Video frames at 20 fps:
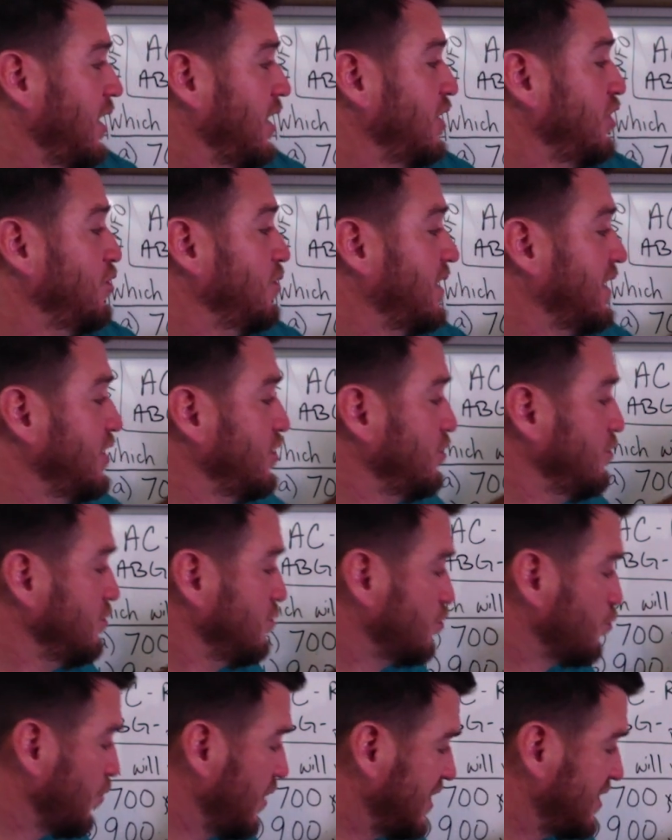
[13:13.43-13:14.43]
you can
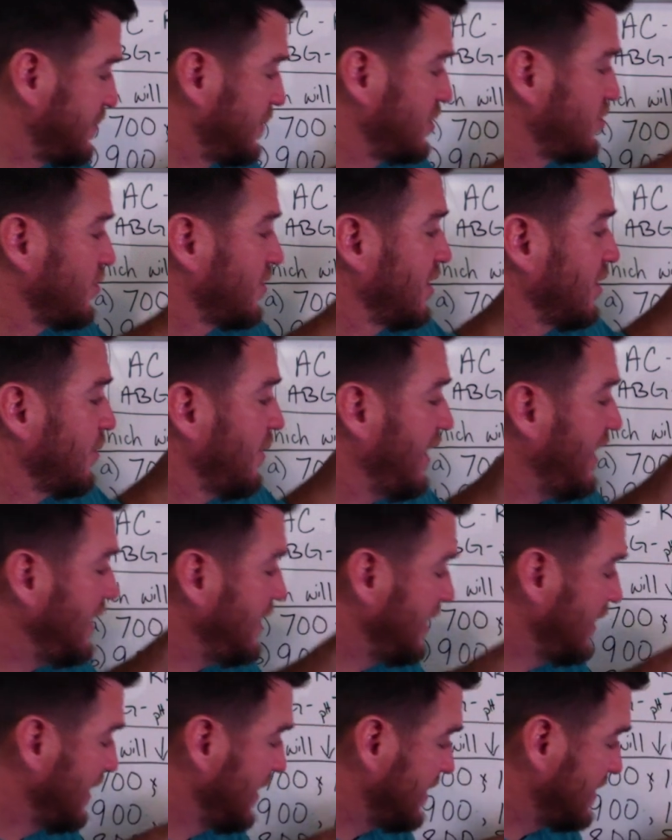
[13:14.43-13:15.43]
use respiratory
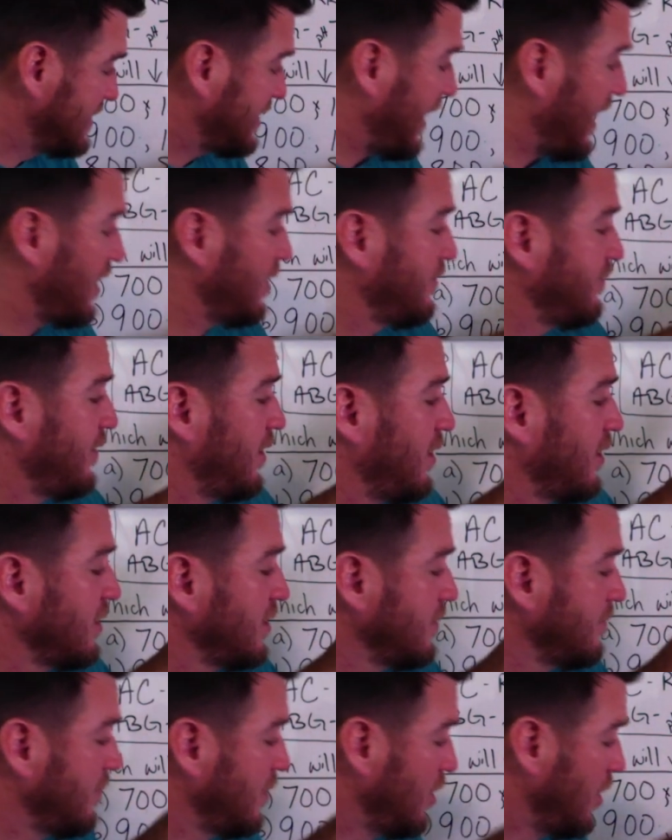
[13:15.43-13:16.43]
rate, tidal
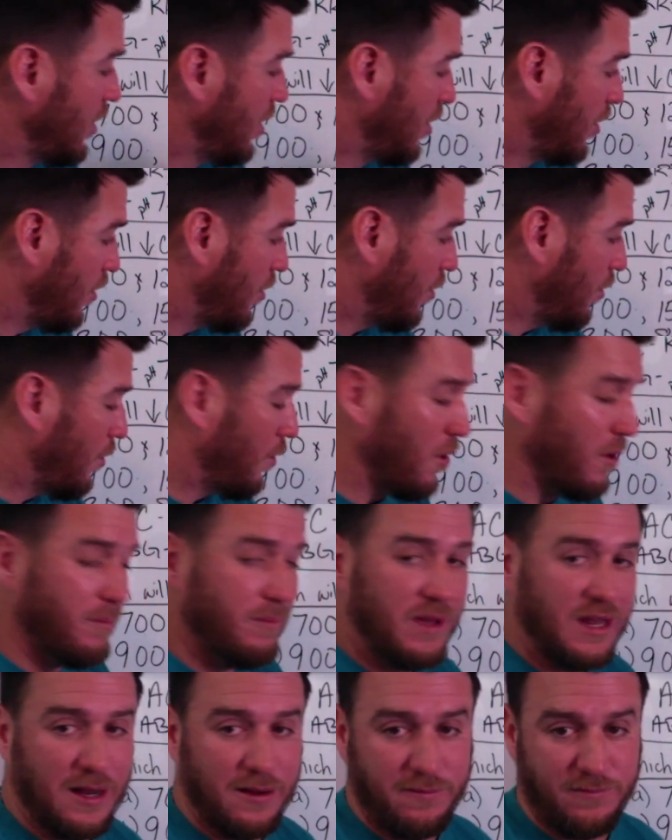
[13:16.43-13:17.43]
volume, or
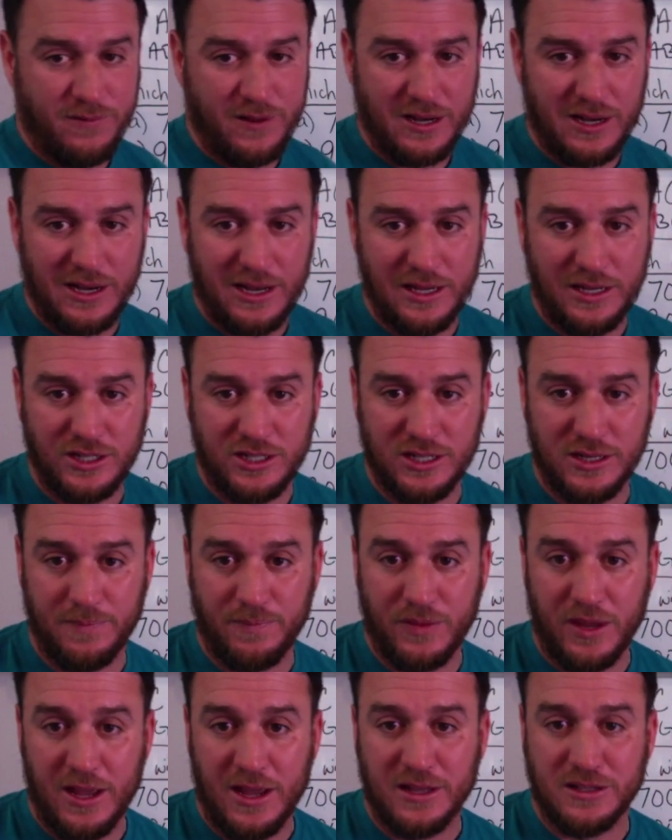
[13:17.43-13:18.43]
minute
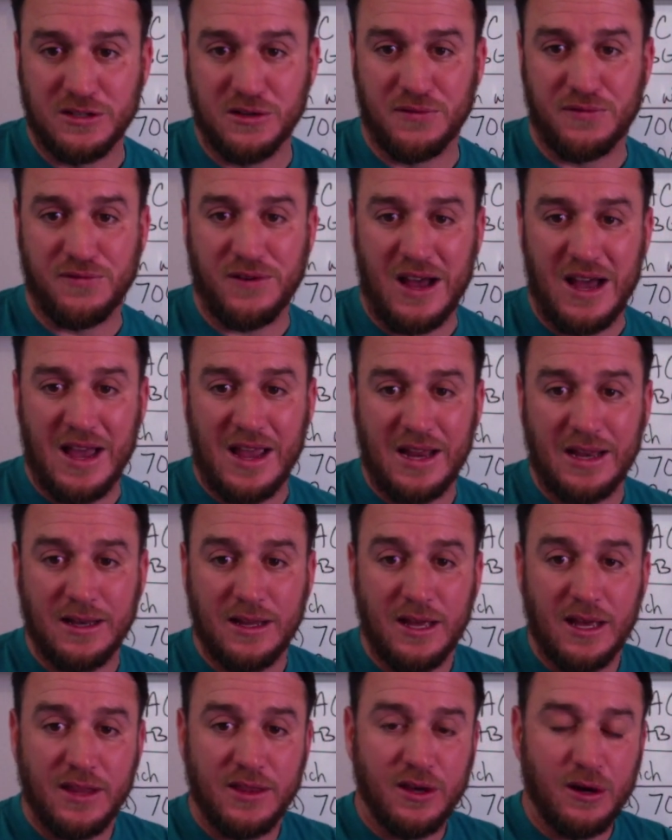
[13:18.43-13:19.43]
ventilation to
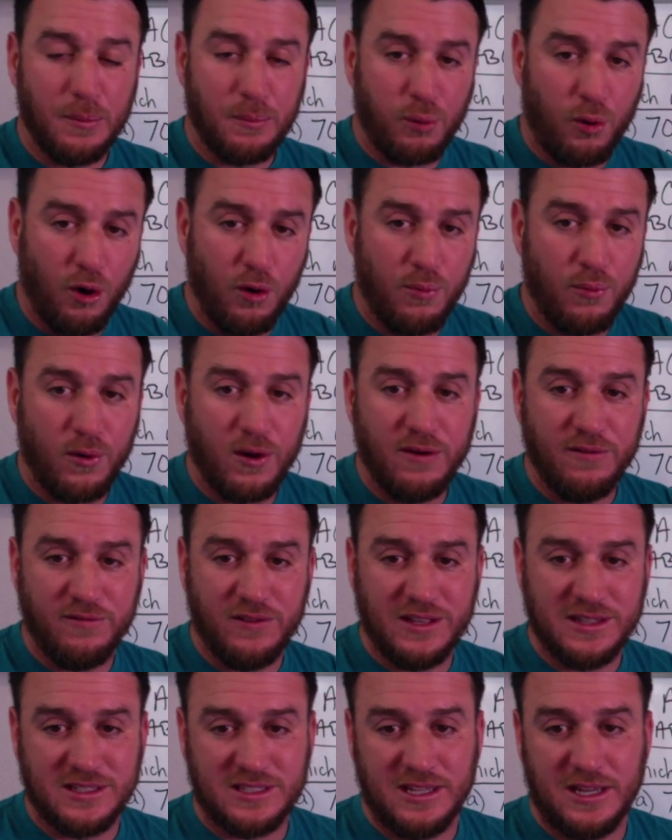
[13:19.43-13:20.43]
find the appropriate
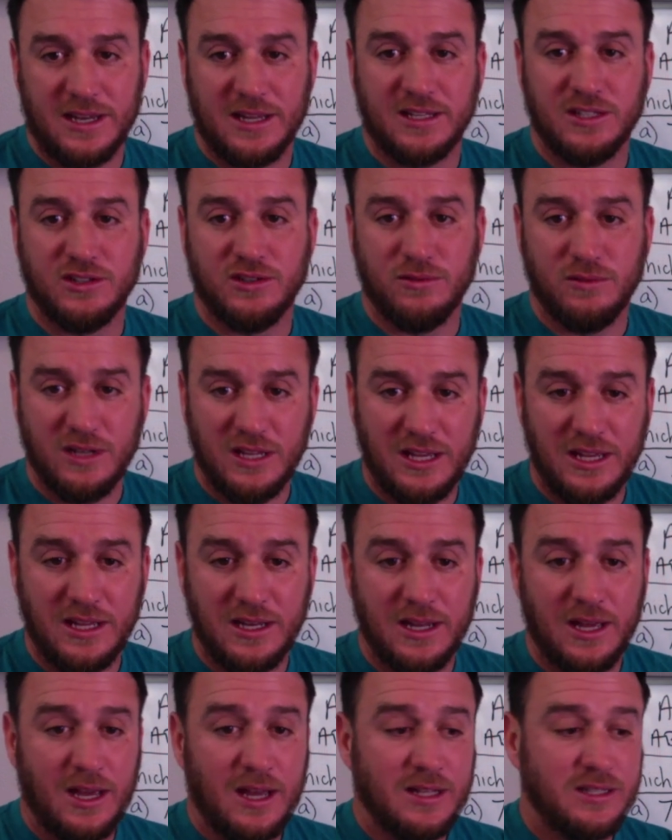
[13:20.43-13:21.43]
vent settings you
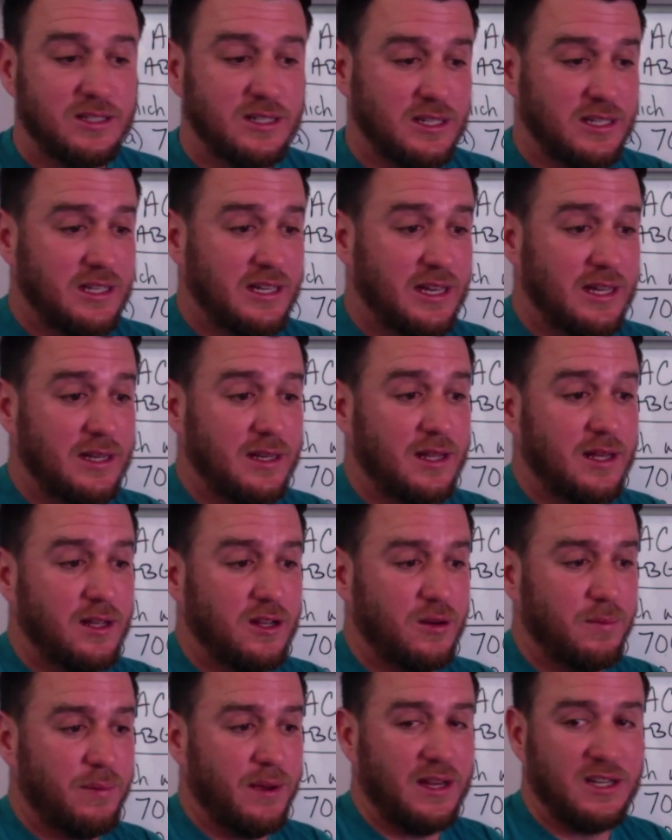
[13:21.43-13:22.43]
need to get
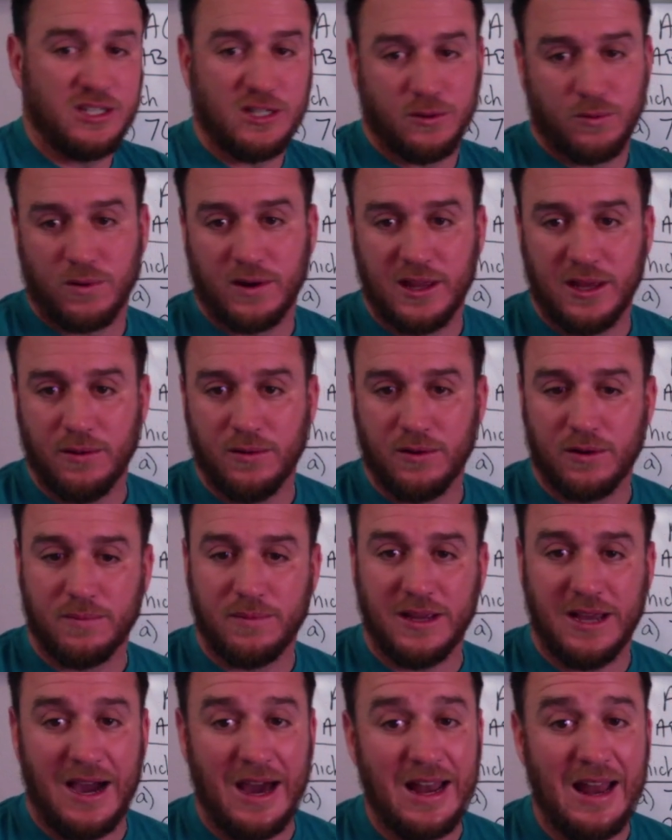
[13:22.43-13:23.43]
your patient where they want to
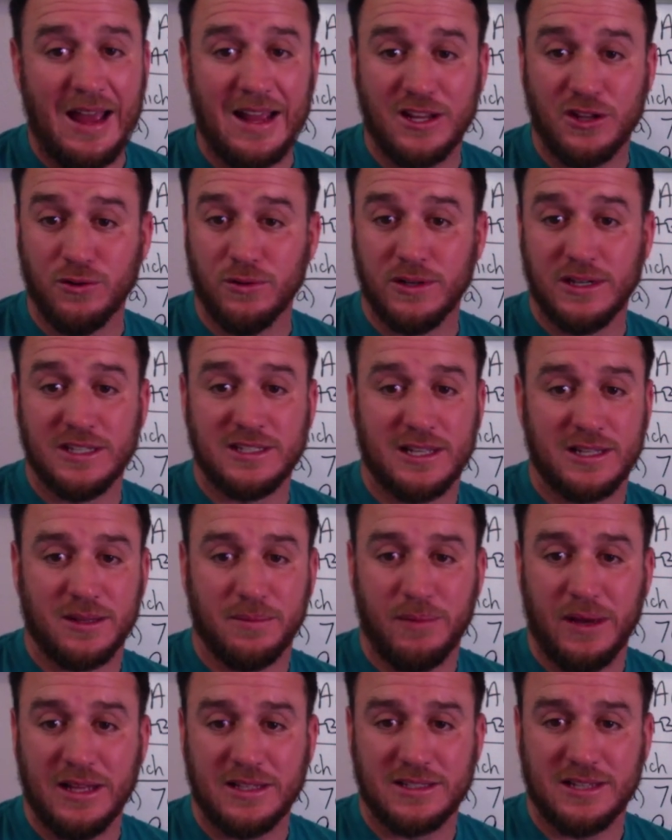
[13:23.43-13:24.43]
be. I like doing this at the
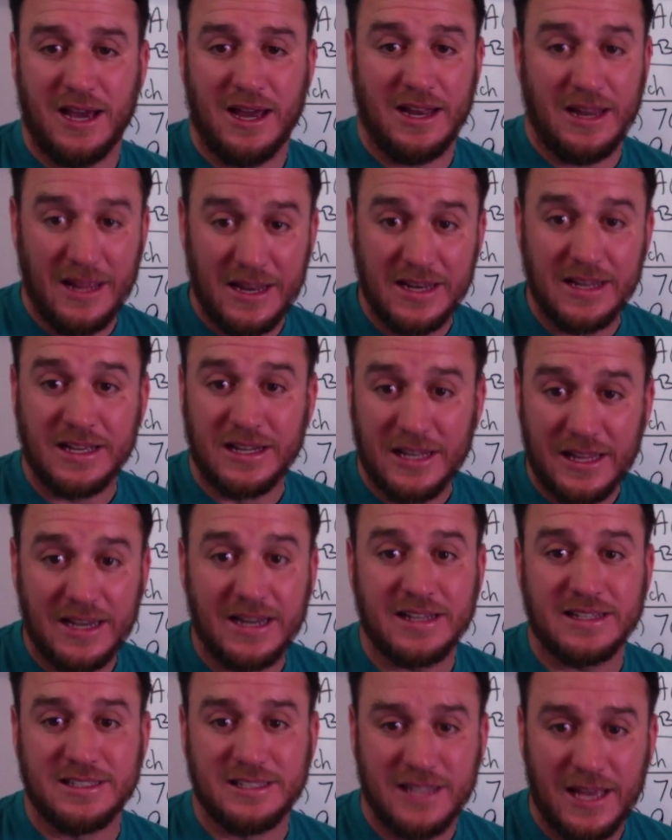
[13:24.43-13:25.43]
bedside in the
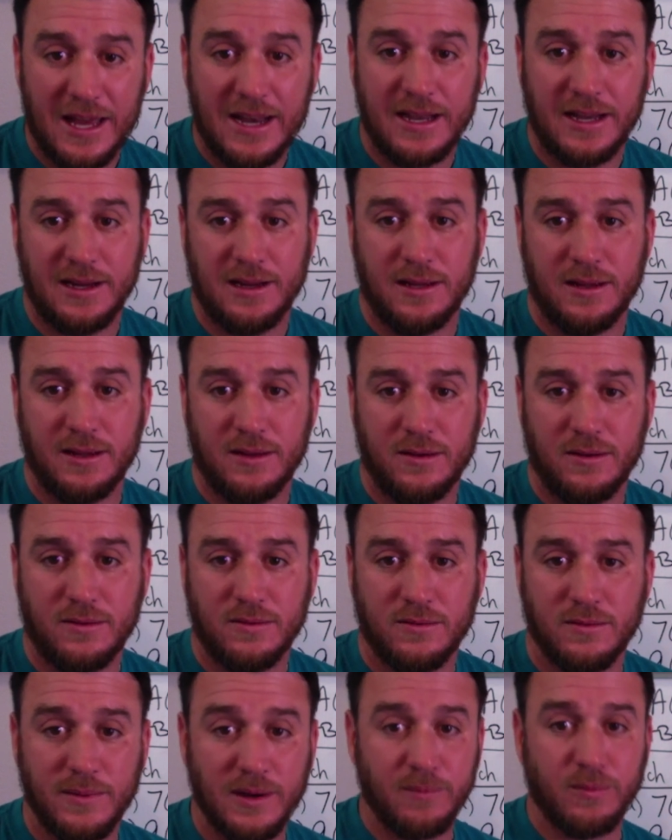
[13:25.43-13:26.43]
clinic setting.
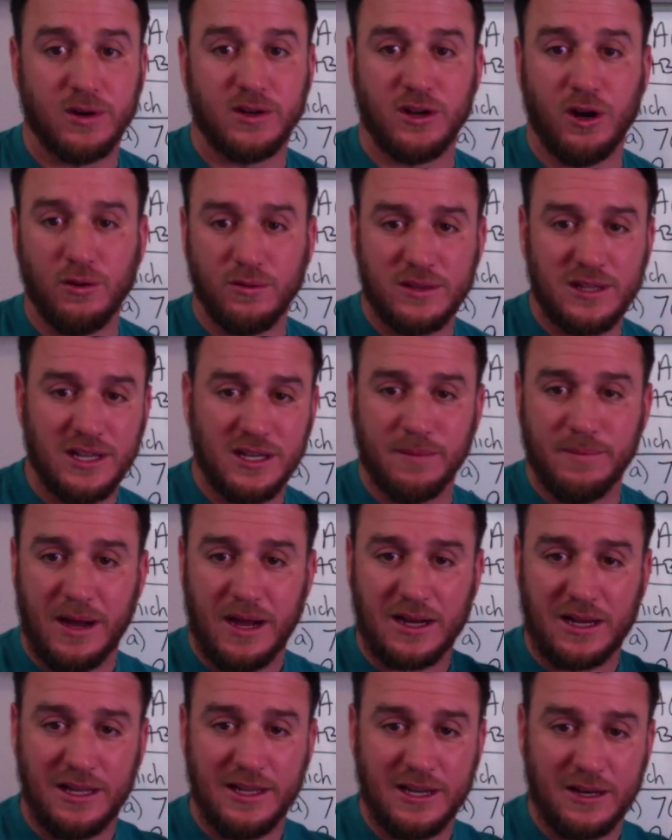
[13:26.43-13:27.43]
Remember, don't think
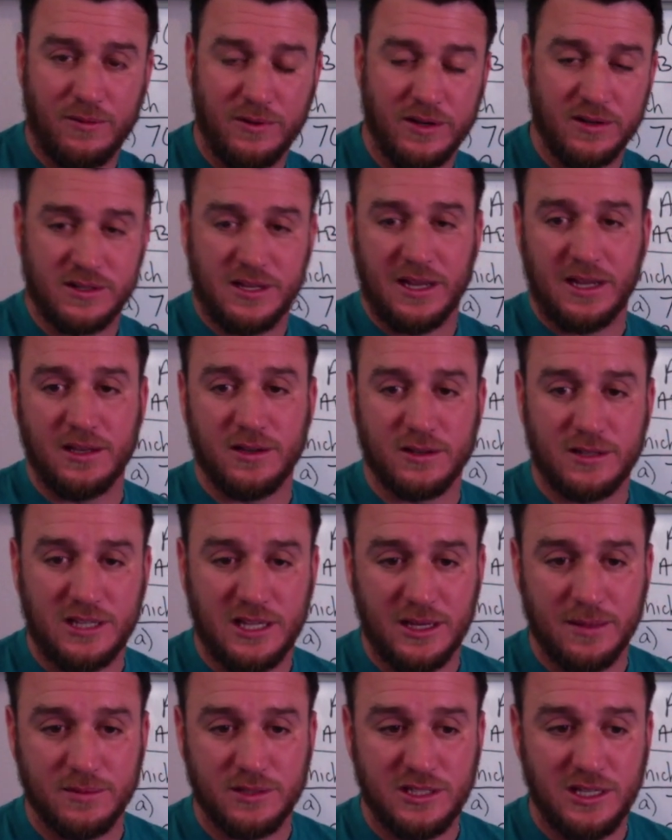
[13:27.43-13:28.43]
about clinic when you're taking your
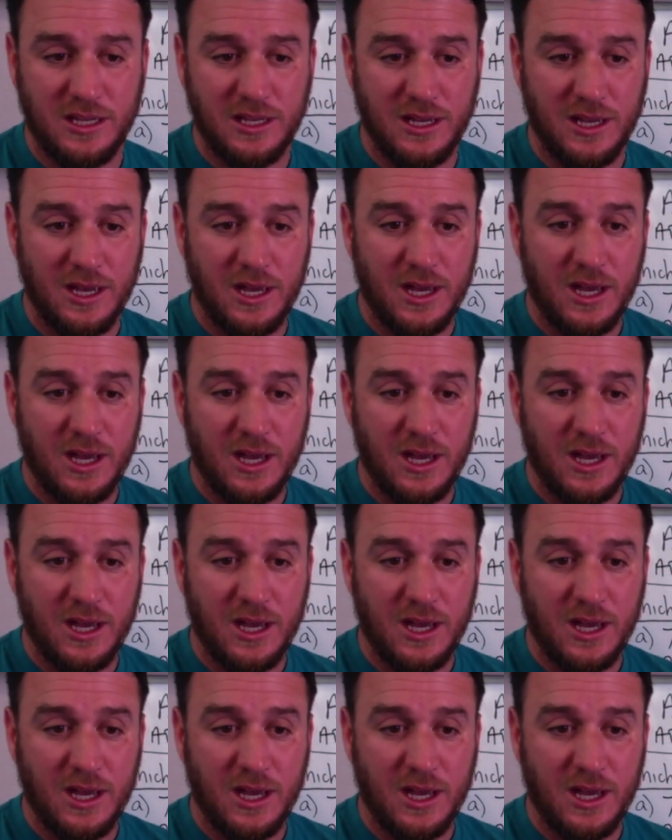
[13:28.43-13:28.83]
T M C,